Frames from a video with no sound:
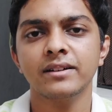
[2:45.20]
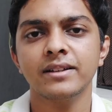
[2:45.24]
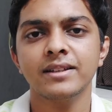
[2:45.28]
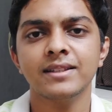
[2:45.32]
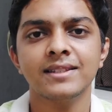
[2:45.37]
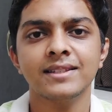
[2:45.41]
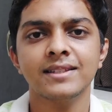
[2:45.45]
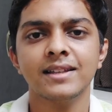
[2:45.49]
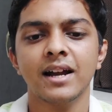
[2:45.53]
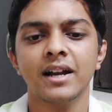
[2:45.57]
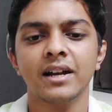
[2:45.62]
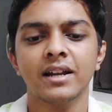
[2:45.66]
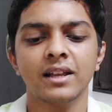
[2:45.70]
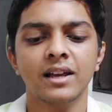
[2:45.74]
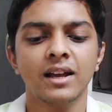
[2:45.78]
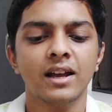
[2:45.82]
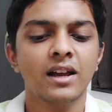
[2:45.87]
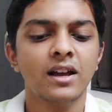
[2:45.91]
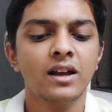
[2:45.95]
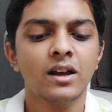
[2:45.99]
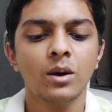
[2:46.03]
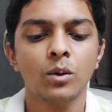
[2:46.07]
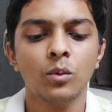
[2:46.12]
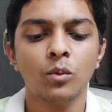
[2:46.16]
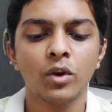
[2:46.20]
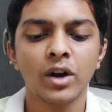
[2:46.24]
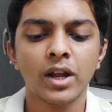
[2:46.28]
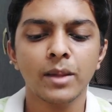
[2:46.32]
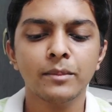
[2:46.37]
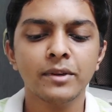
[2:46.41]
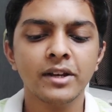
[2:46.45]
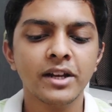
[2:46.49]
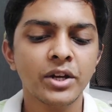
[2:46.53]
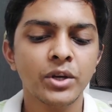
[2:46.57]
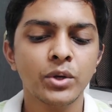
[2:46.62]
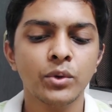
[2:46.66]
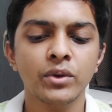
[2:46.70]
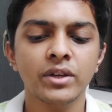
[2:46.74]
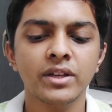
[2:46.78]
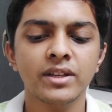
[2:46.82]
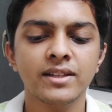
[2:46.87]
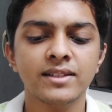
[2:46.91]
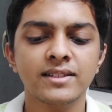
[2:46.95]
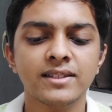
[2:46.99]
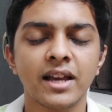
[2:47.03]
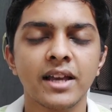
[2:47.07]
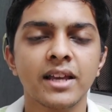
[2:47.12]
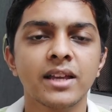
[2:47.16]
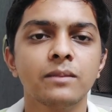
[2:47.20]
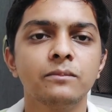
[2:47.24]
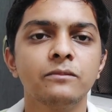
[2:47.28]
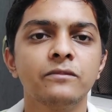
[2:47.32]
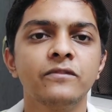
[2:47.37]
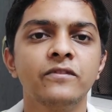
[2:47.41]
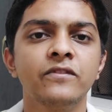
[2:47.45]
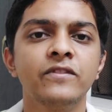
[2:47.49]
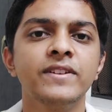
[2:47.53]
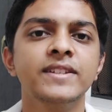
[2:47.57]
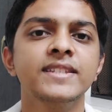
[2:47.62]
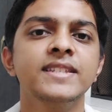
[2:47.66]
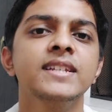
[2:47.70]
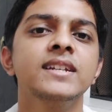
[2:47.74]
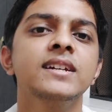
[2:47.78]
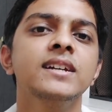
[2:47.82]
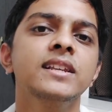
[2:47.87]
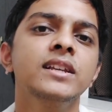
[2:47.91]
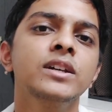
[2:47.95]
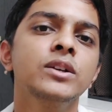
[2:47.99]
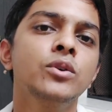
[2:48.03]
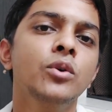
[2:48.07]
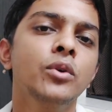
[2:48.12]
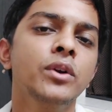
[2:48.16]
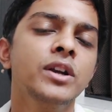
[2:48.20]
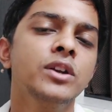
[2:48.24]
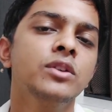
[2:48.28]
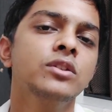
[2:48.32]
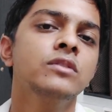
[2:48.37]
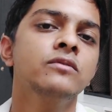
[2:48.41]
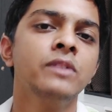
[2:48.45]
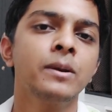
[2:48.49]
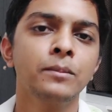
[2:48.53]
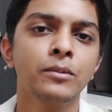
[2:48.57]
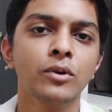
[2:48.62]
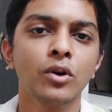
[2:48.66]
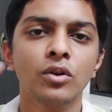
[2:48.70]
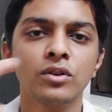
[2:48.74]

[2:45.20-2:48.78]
is that what I'm really doing is I am physically going to the web